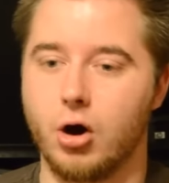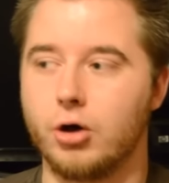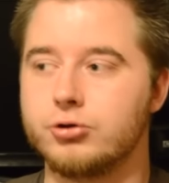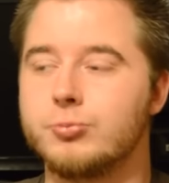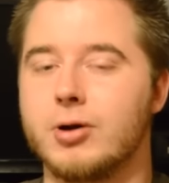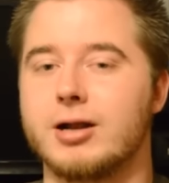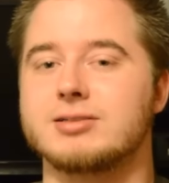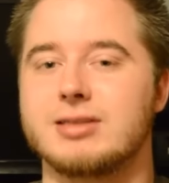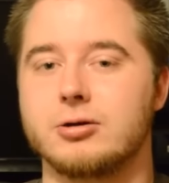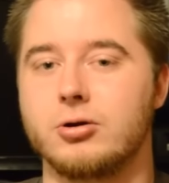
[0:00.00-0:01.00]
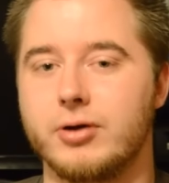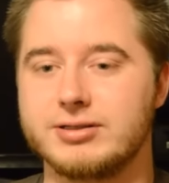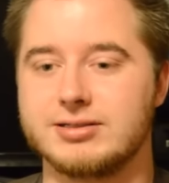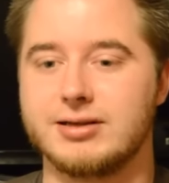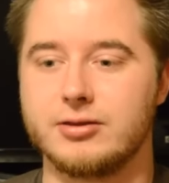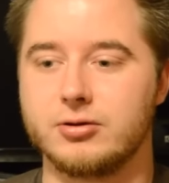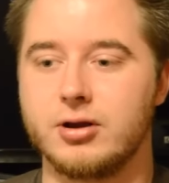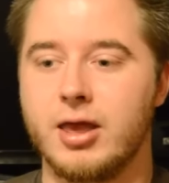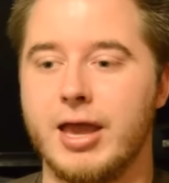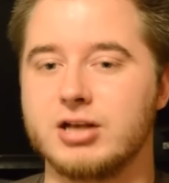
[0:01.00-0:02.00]
all new products that are alike together
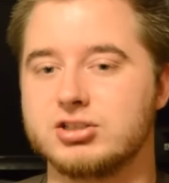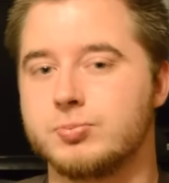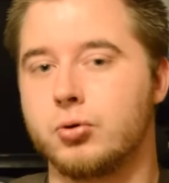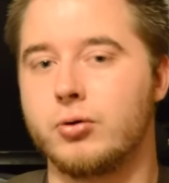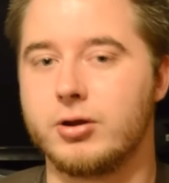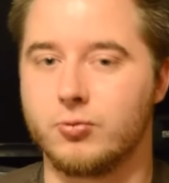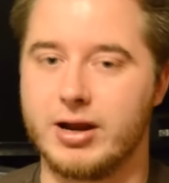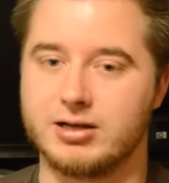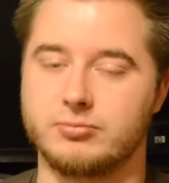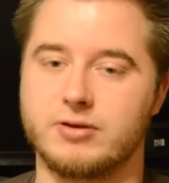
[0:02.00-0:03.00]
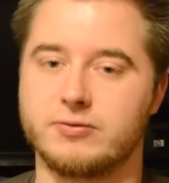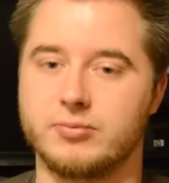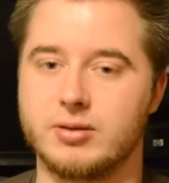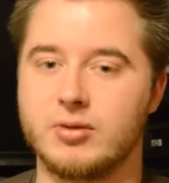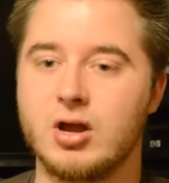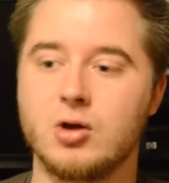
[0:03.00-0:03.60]
and just pulling randomly from them